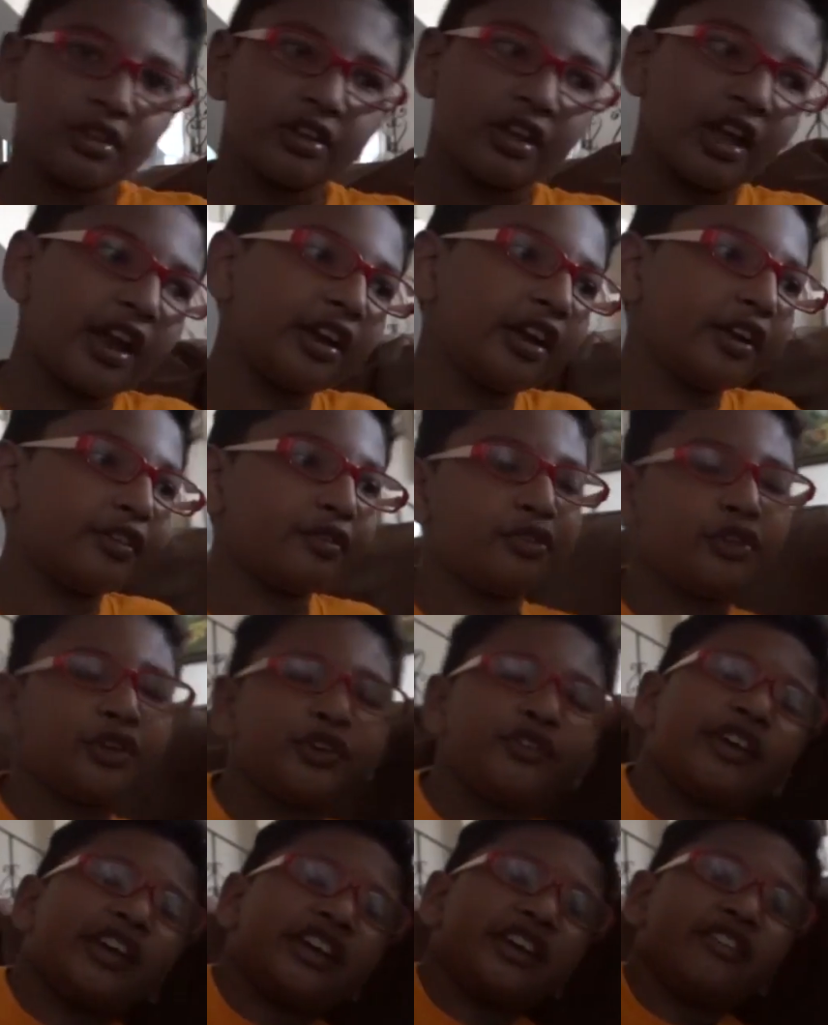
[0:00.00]
And it
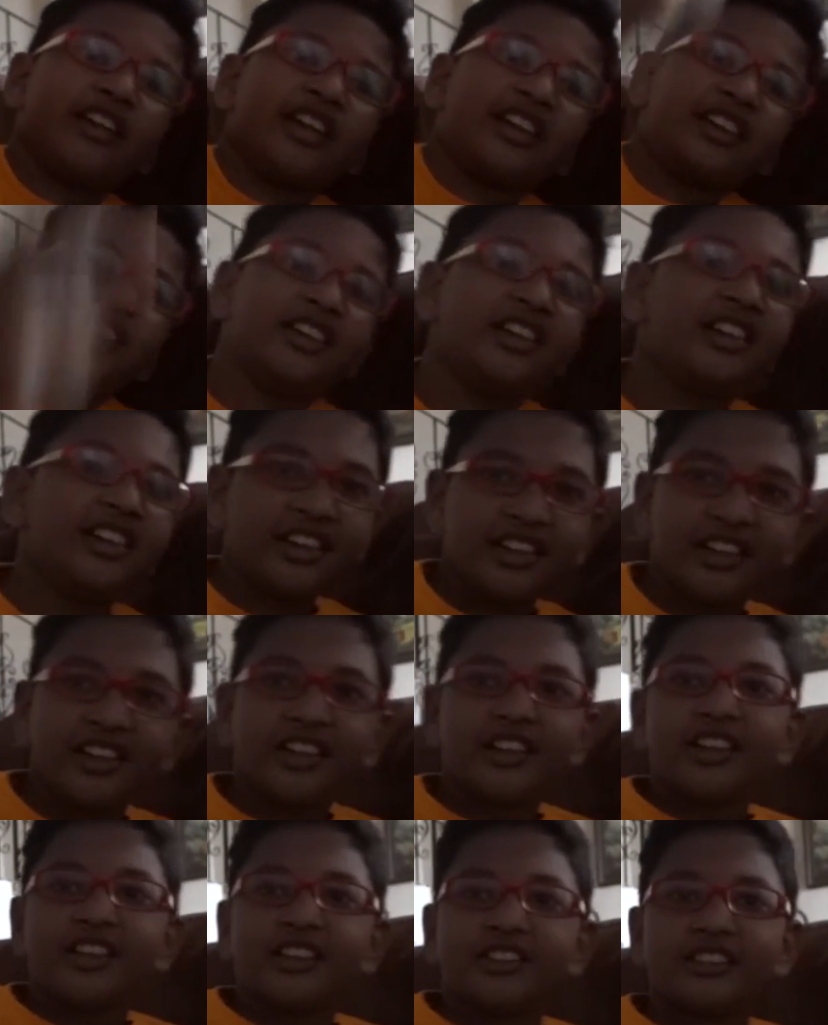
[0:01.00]
flew very well.
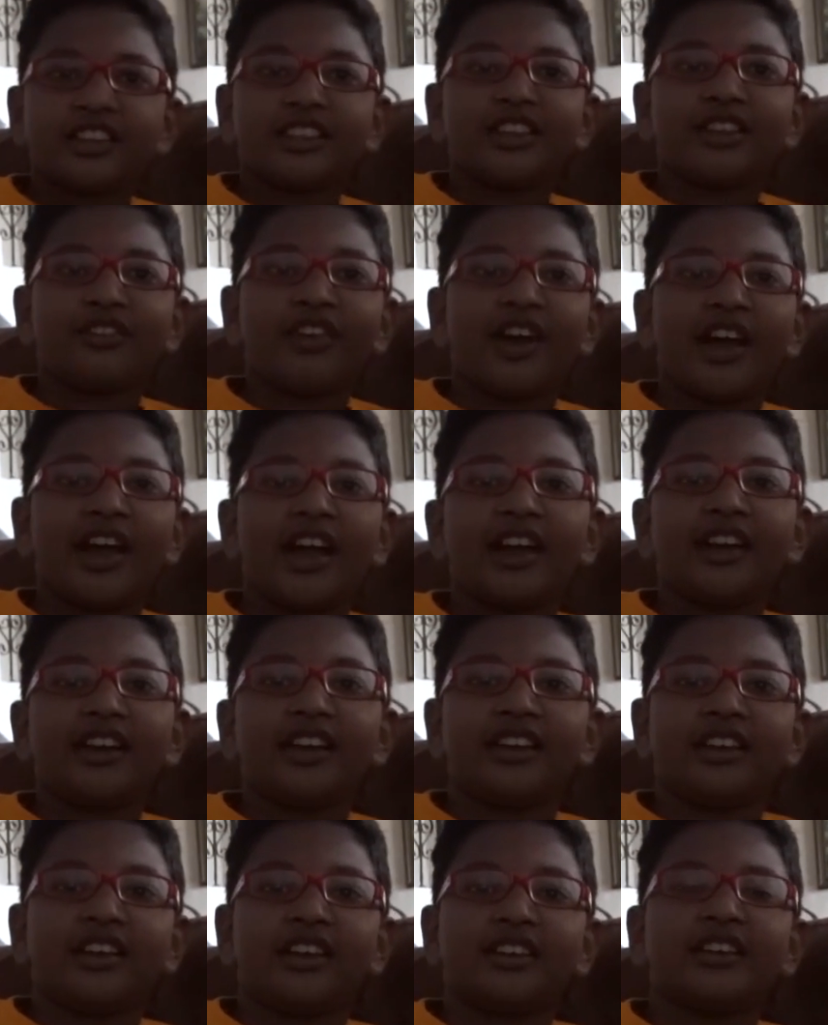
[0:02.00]
Just if I had
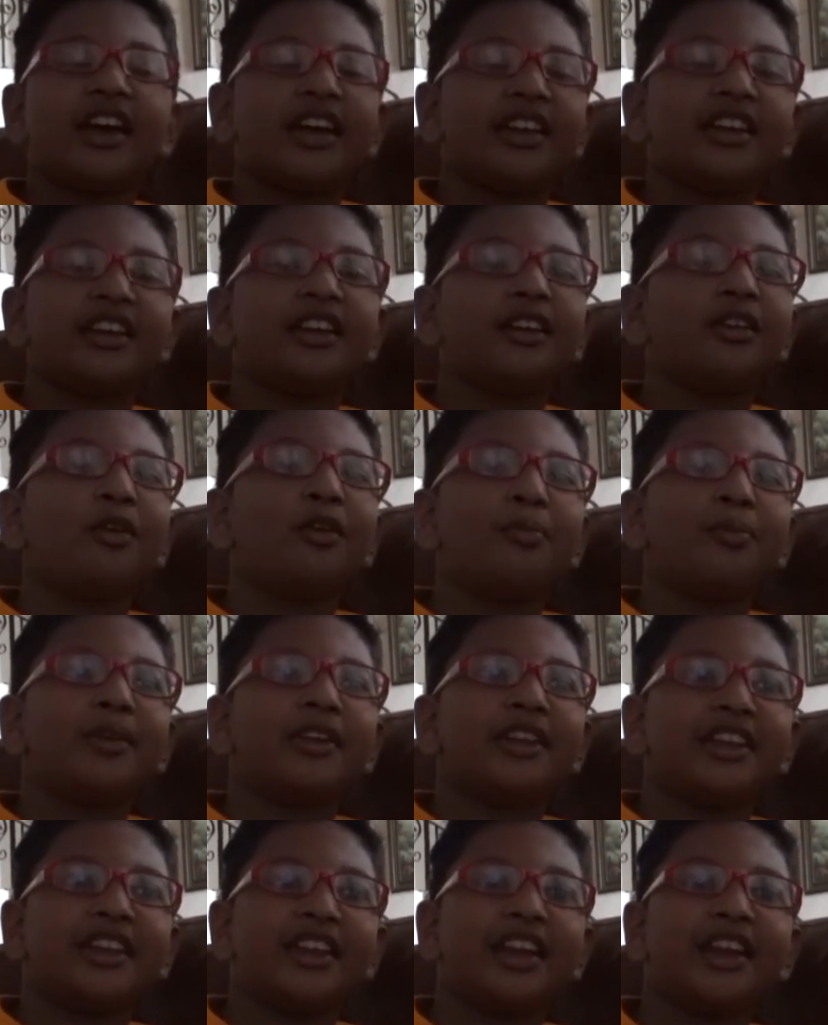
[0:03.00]
done in an
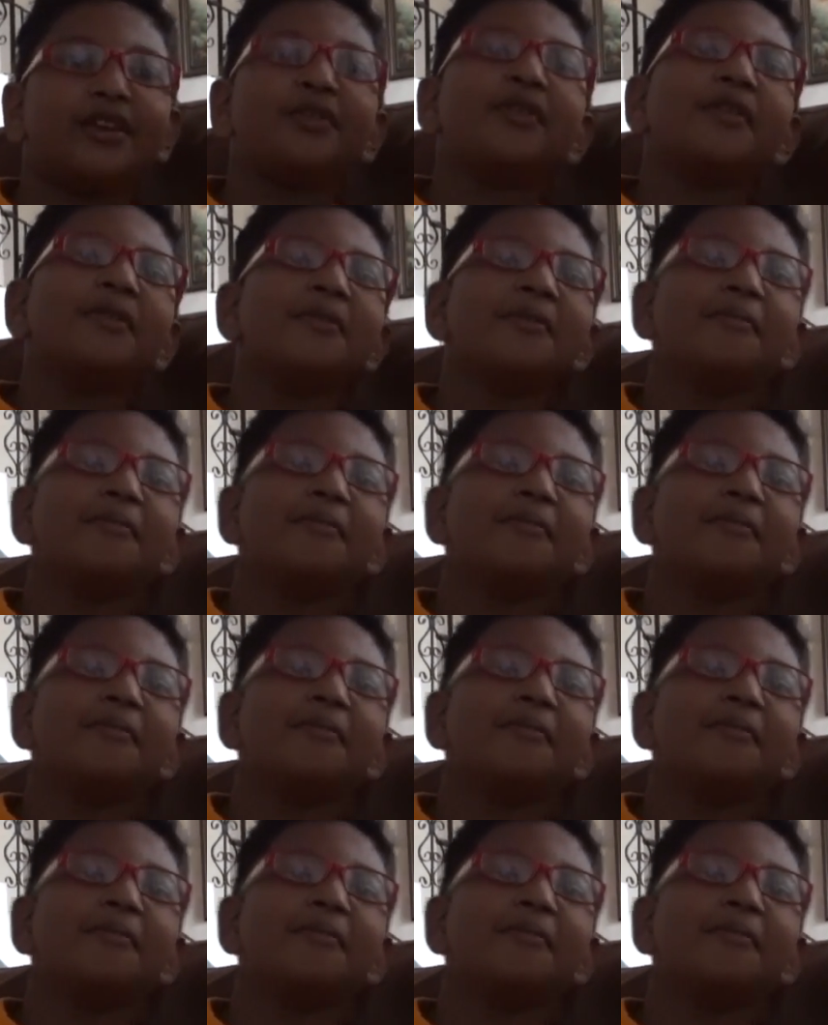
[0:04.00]
open area, it would be